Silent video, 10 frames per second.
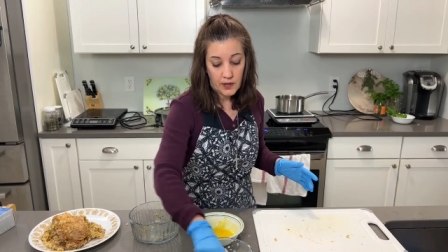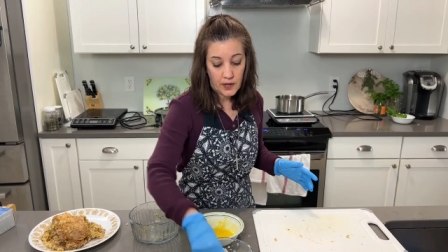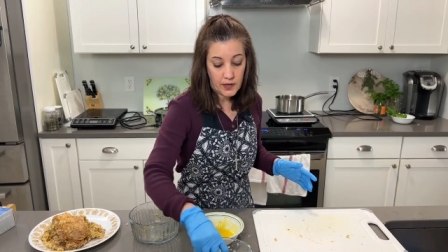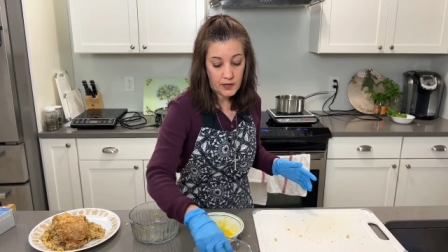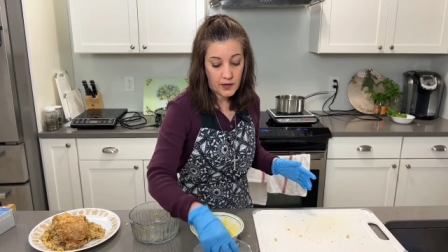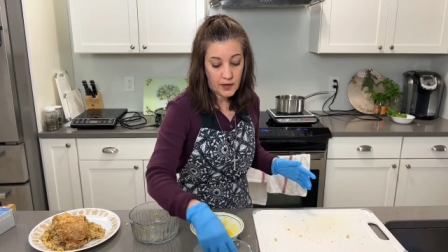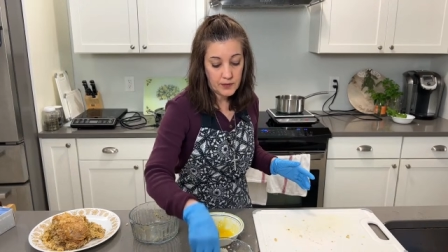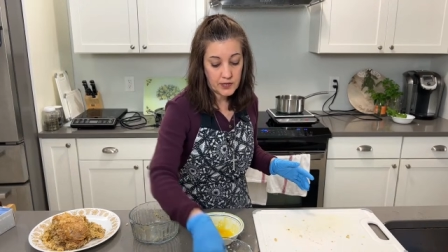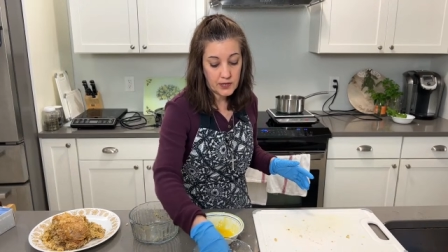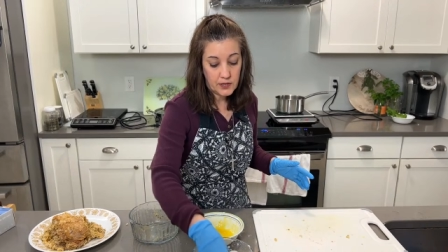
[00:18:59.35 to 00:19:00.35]
and I'm
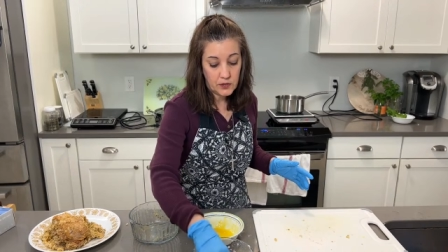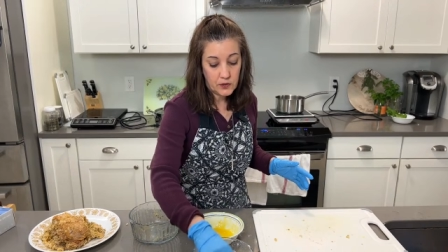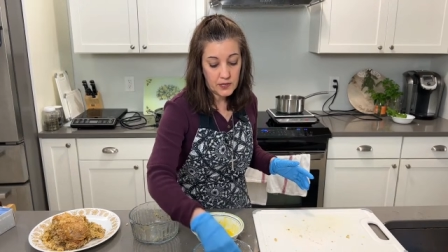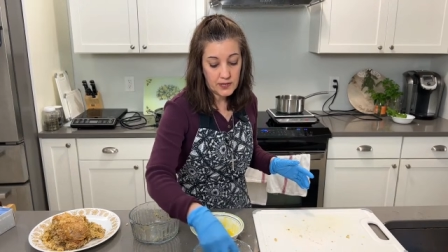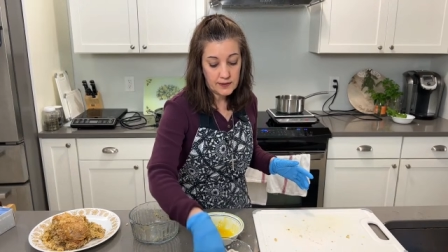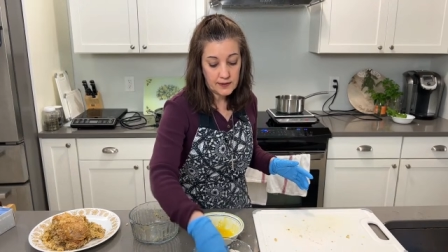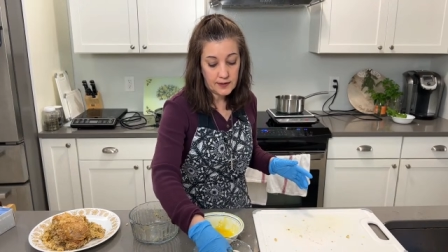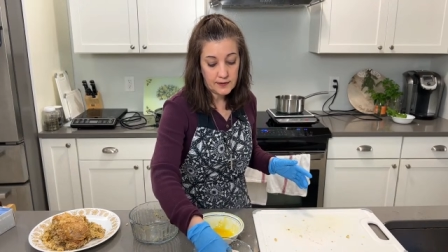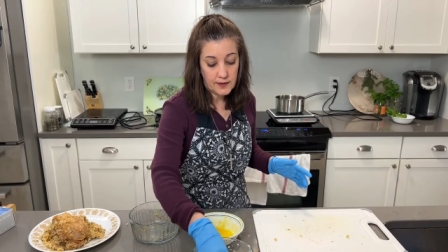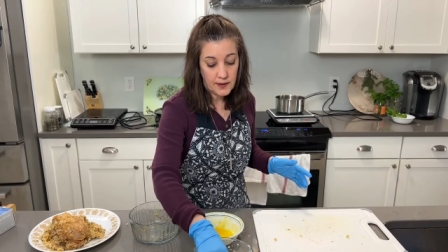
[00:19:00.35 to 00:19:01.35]
just gonna do these
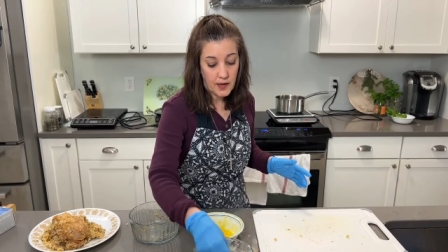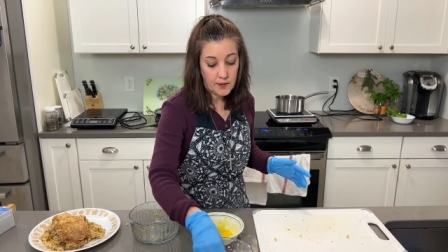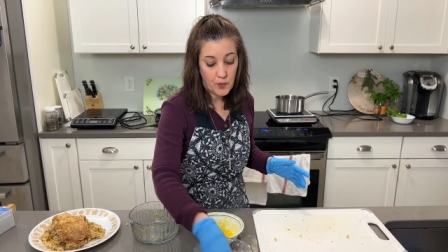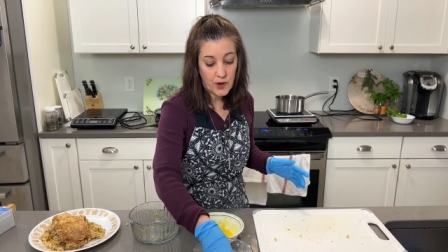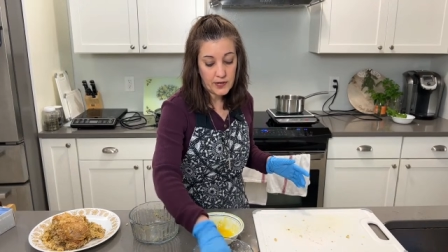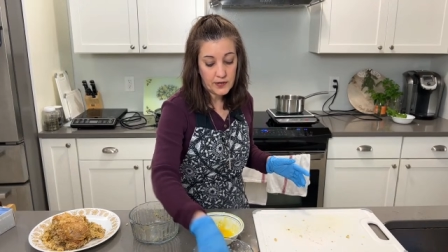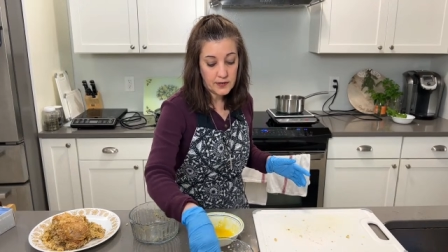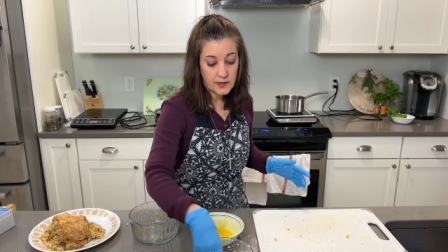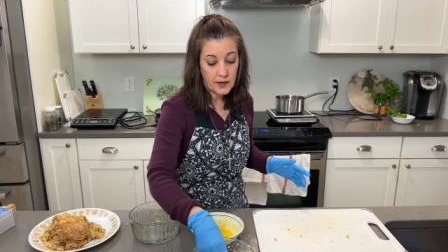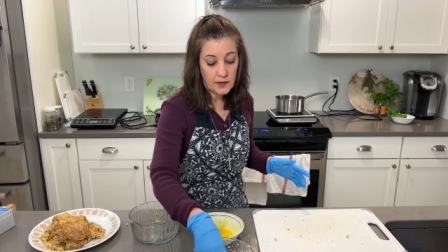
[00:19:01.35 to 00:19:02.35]
as a non-breaded
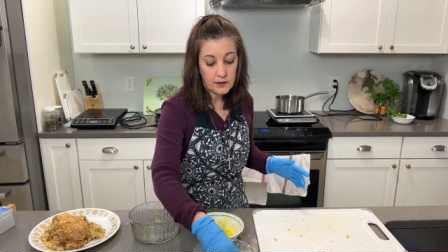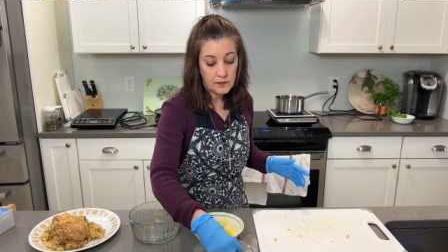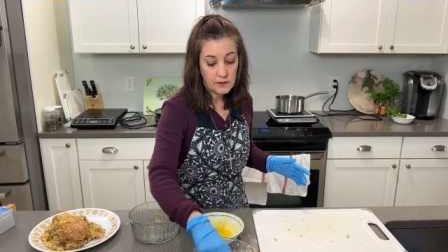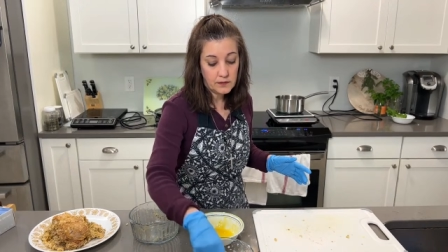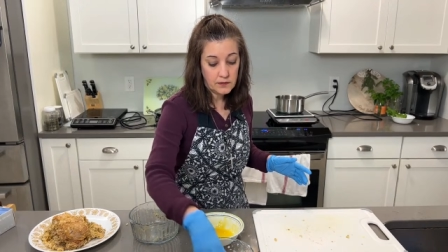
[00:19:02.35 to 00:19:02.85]
style,